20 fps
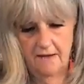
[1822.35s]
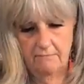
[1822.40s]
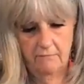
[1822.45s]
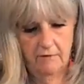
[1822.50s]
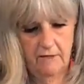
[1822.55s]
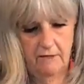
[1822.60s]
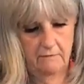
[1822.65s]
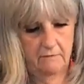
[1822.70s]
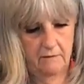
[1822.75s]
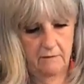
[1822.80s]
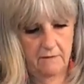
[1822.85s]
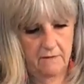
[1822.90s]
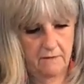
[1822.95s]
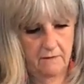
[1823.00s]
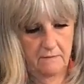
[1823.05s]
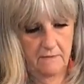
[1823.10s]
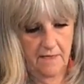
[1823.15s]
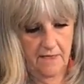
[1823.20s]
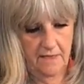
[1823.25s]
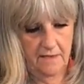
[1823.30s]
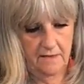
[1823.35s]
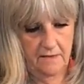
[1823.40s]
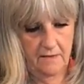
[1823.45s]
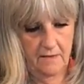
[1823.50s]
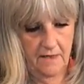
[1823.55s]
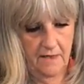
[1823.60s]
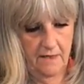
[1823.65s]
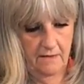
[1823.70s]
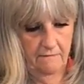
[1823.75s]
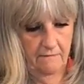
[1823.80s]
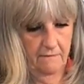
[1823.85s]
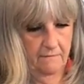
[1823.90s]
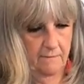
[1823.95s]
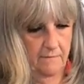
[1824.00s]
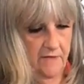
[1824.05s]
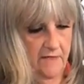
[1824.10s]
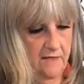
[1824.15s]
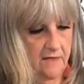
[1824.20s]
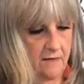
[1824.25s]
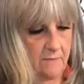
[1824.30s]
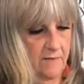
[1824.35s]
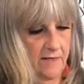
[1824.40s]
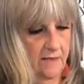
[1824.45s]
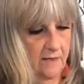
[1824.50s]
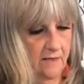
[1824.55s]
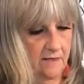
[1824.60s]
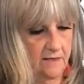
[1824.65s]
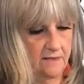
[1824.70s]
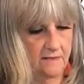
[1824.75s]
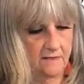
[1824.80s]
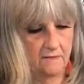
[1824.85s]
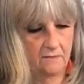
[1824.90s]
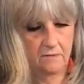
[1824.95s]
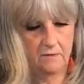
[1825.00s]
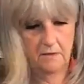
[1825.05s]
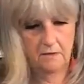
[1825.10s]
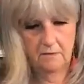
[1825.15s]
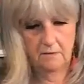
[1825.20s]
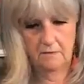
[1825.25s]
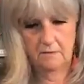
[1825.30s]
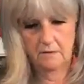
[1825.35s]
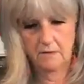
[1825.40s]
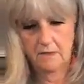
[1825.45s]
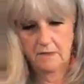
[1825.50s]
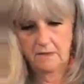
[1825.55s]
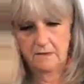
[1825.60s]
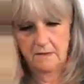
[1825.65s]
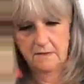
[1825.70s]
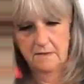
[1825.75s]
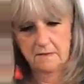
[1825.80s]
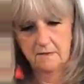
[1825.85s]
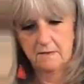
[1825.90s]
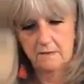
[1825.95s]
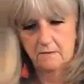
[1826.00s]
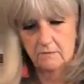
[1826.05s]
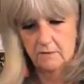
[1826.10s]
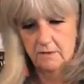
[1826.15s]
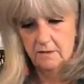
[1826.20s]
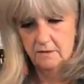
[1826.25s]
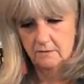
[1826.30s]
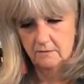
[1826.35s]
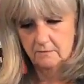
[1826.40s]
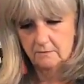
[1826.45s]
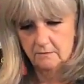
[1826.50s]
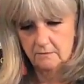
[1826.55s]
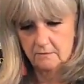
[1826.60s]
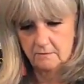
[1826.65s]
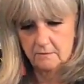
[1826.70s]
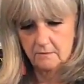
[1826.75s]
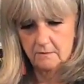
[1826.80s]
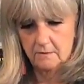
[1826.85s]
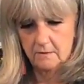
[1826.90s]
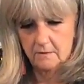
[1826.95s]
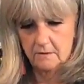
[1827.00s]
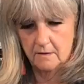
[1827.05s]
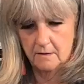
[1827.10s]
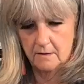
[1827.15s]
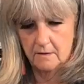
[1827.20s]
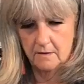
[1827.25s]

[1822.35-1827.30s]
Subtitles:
You just add whatever doodads you have. This is so cute.